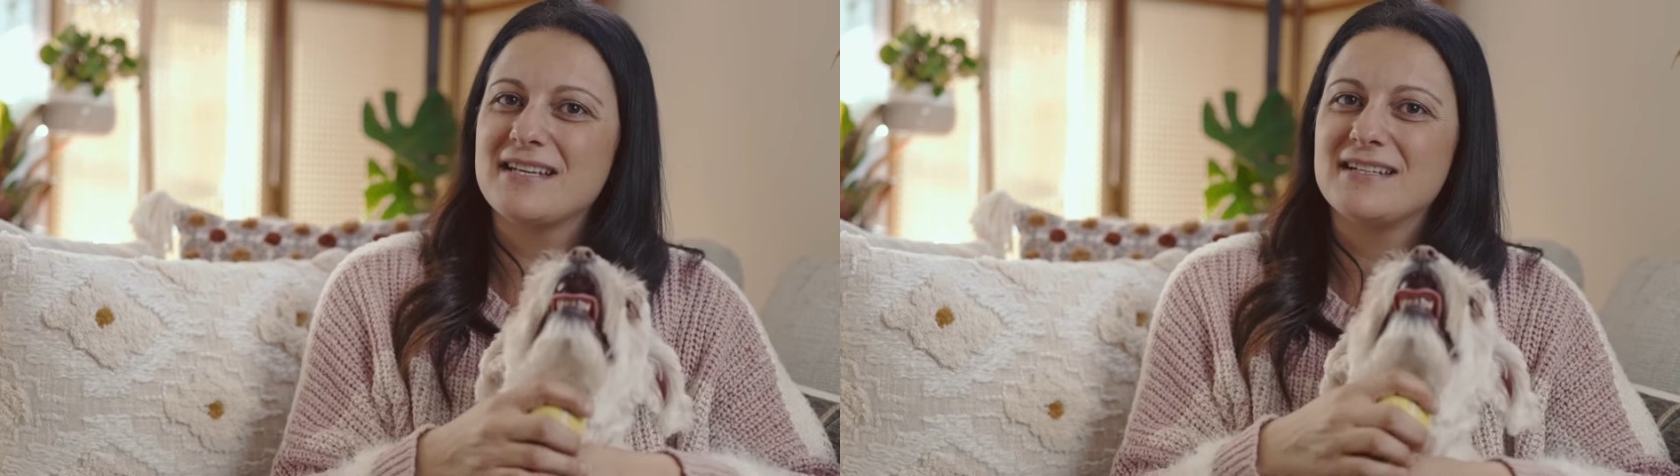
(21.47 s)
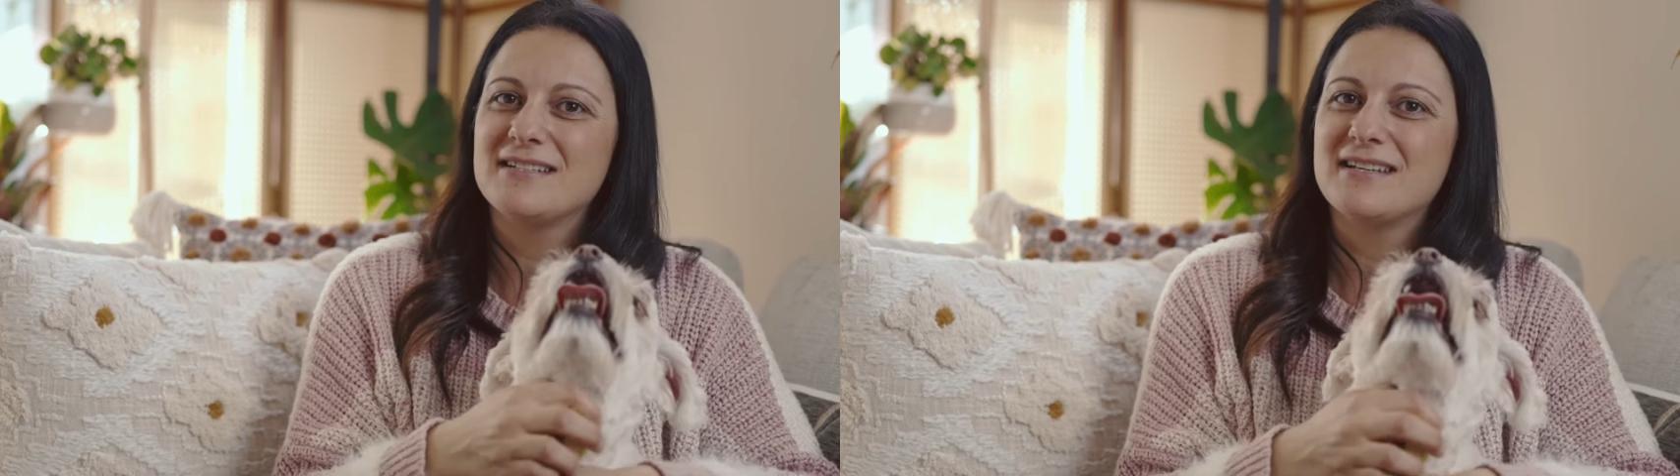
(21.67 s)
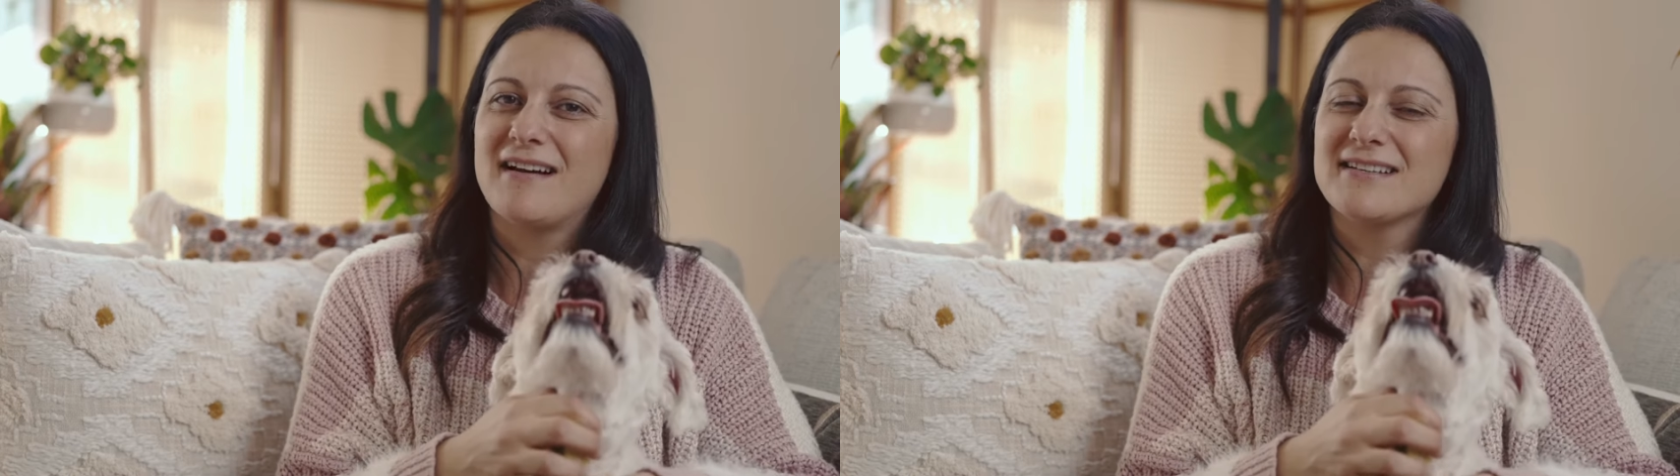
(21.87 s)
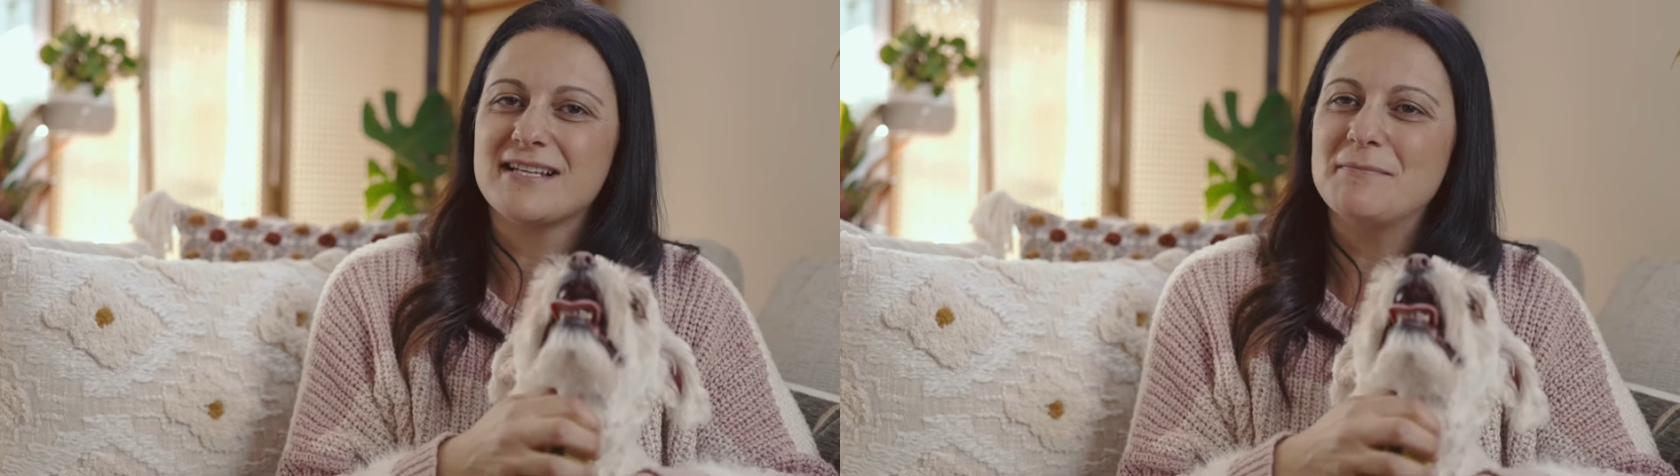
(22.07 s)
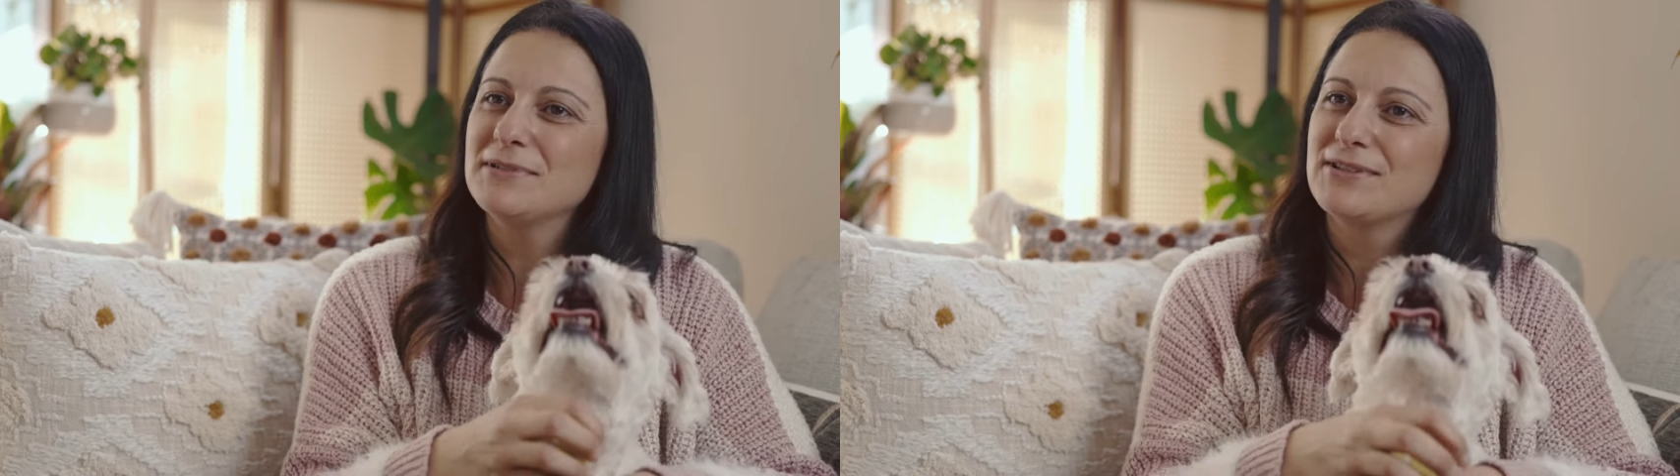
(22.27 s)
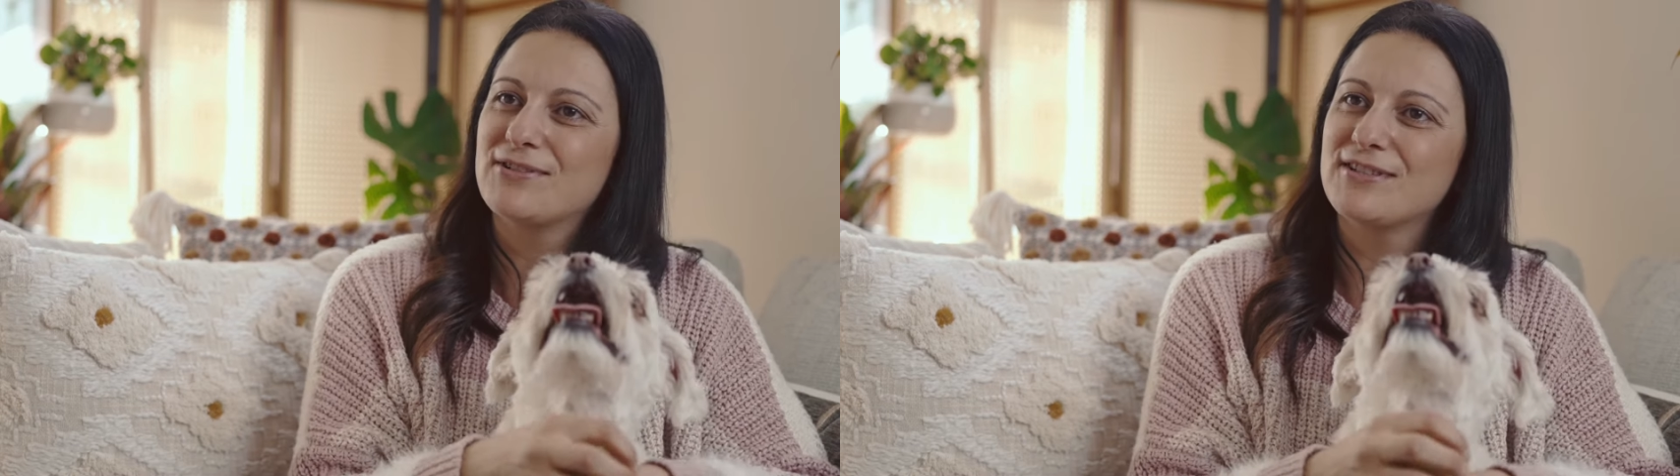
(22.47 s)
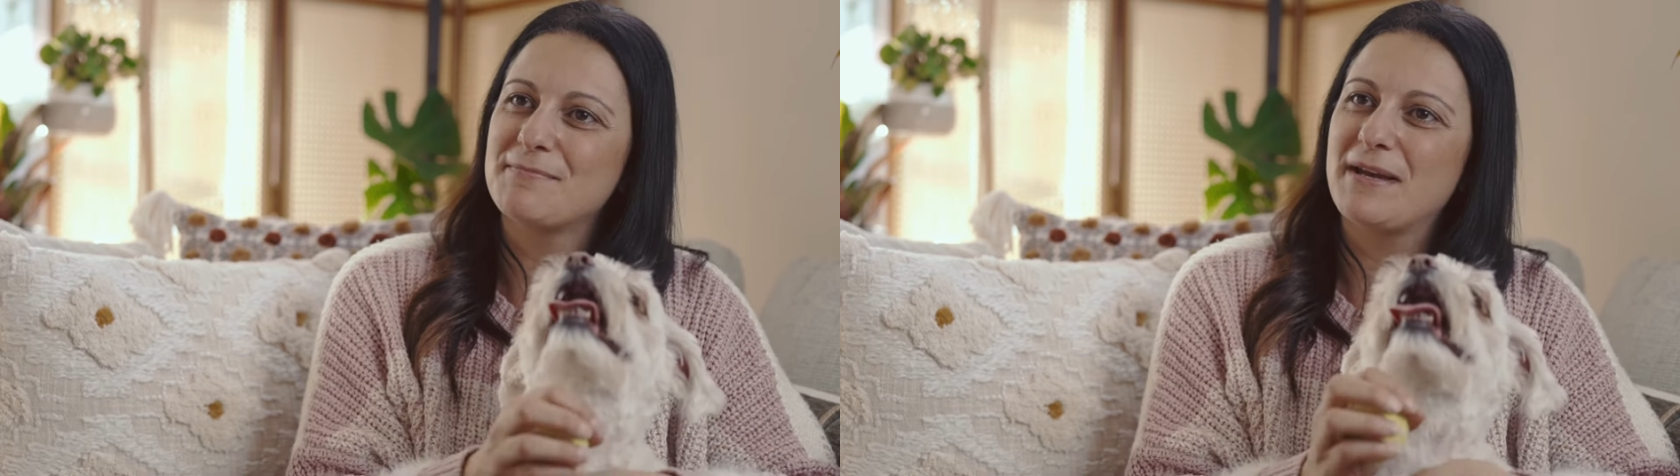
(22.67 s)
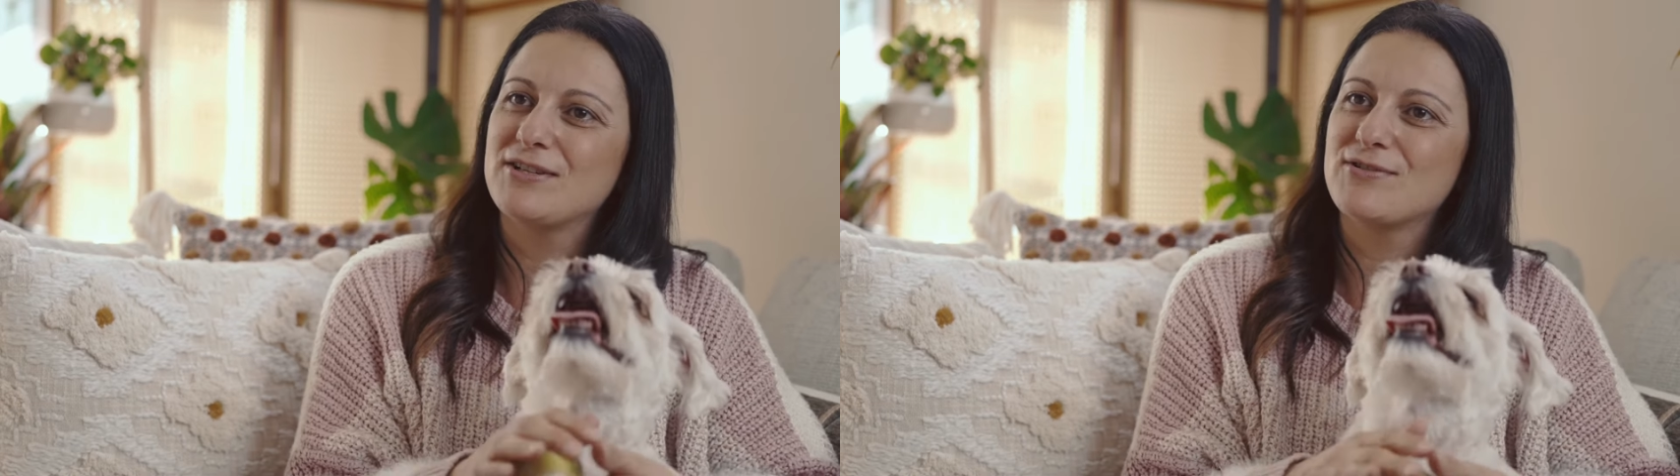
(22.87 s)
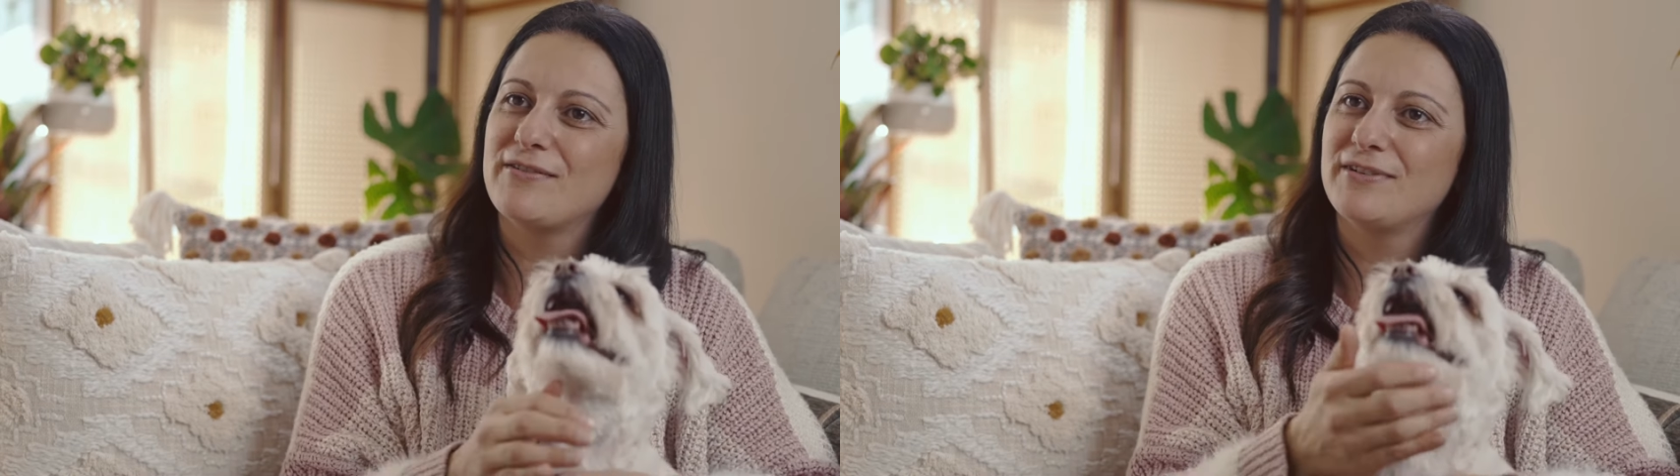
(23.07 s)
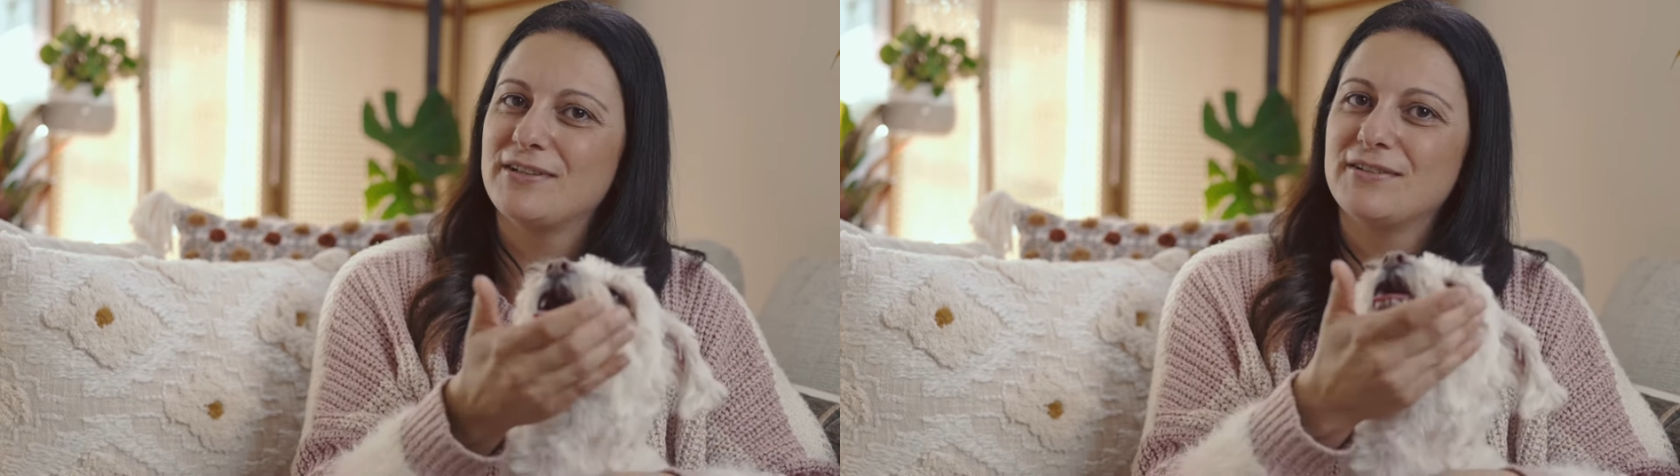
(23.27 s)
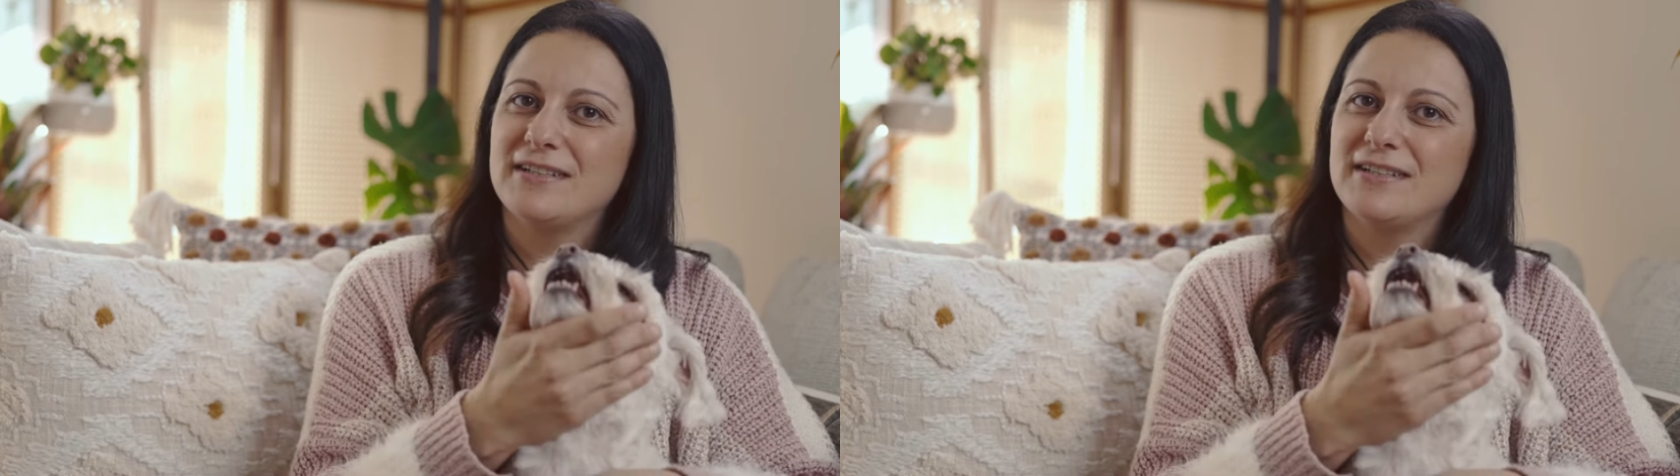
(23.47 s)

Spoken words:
And I stumbled across Petraveller,